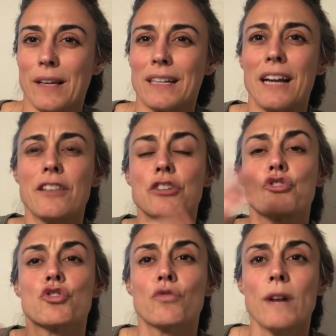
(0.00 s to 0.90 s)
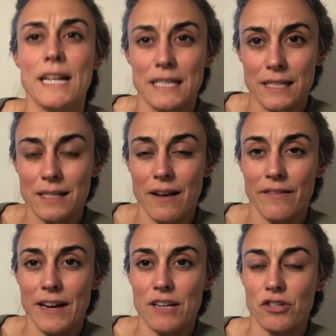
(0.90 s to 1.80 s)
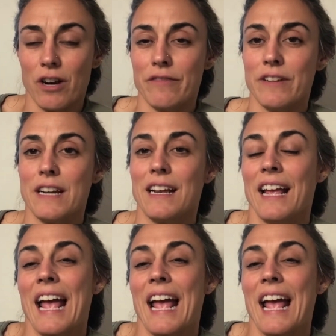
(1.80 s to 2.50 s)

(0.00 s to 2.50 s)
kind of the trends of HRV.